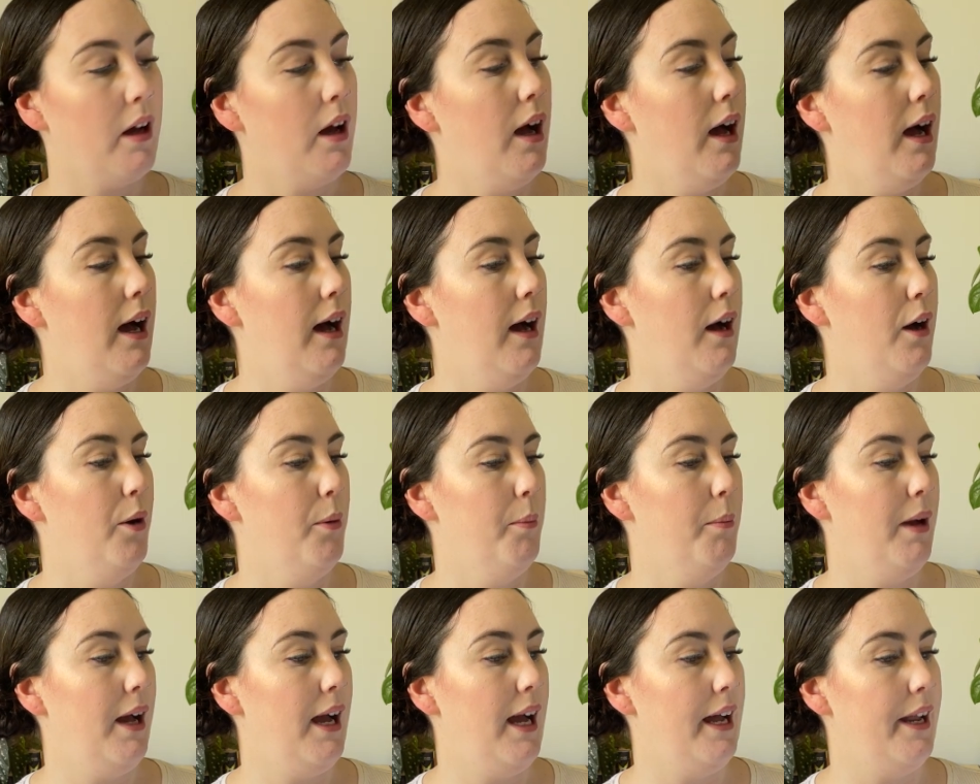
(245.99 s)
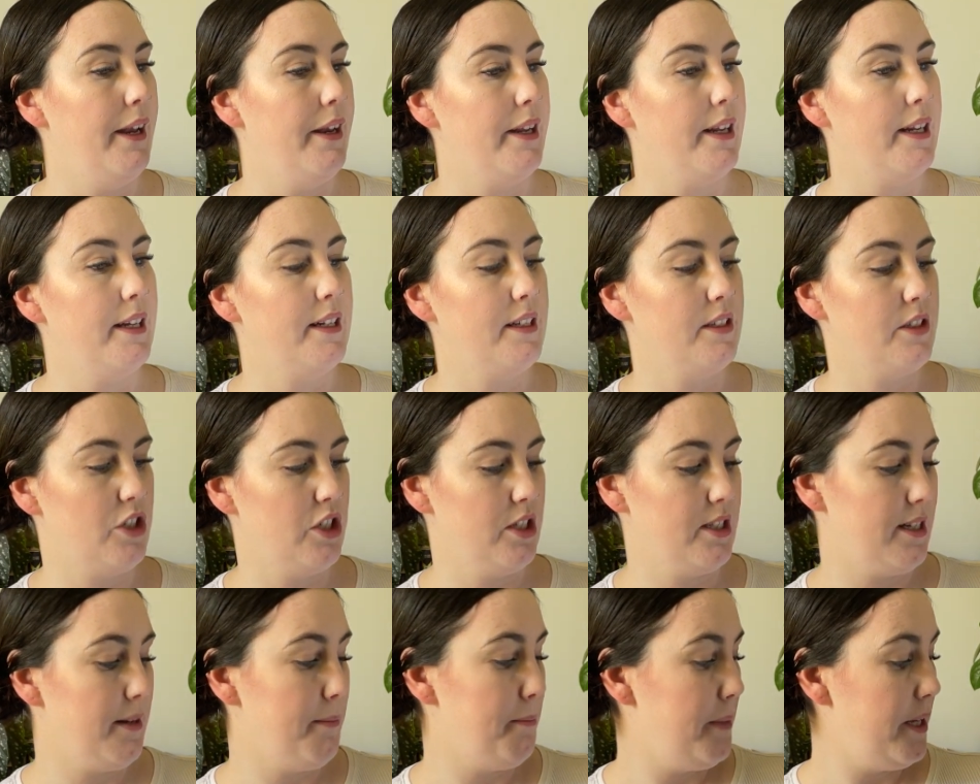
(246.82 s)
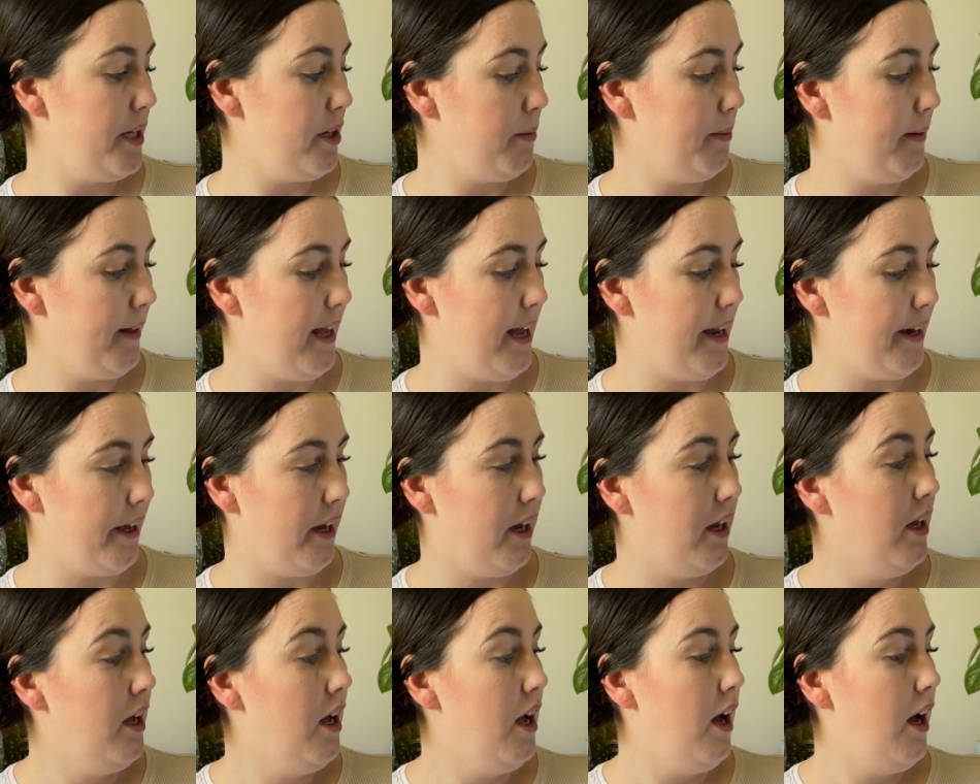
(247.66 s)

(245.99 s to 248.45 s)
And it is just a meal planner.